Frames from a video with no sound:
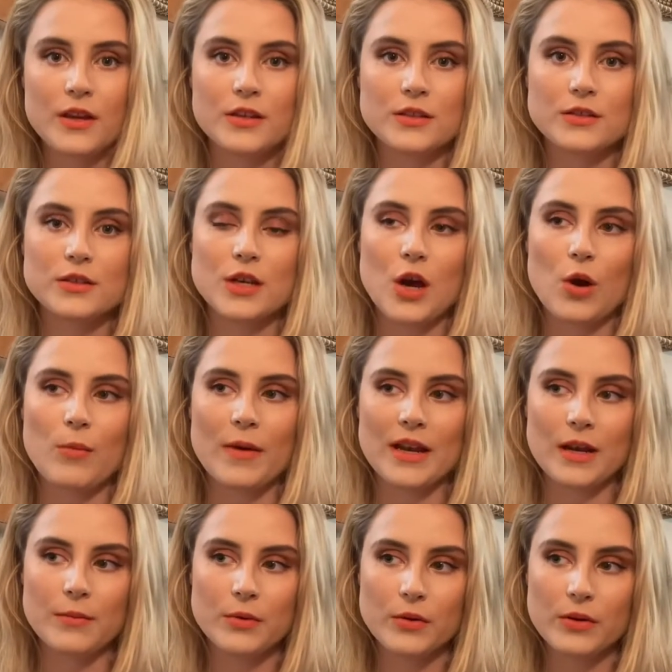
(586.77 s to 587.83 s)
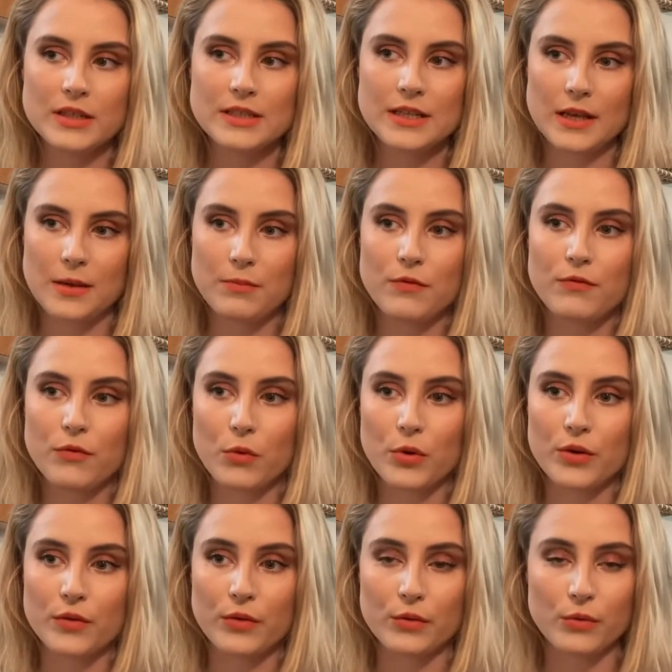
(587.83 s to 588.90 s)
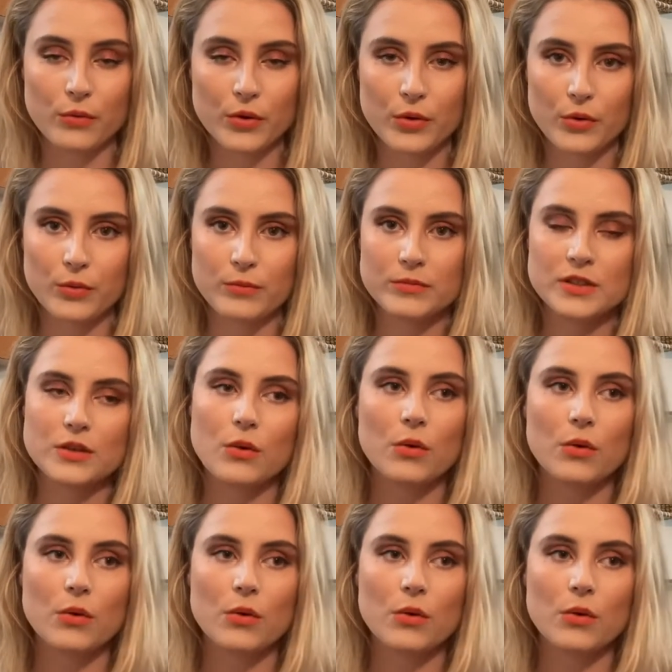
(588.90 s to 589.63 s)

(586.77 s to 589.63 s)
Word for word: So my number one tip for the grooms